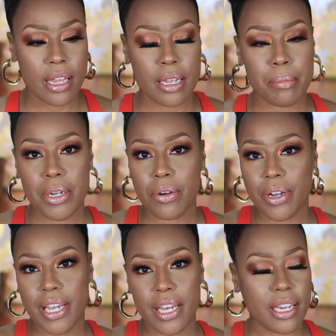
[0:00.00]
Let me go
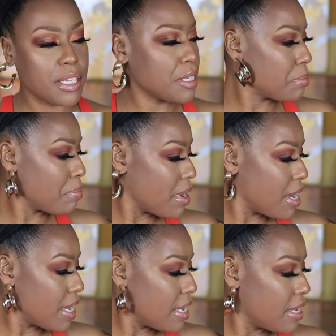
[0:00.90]
ahead and
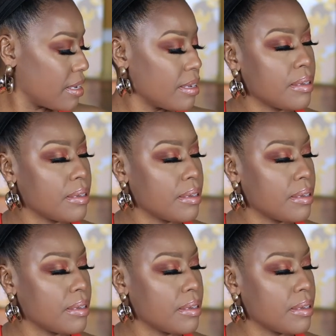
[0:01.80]
spray it.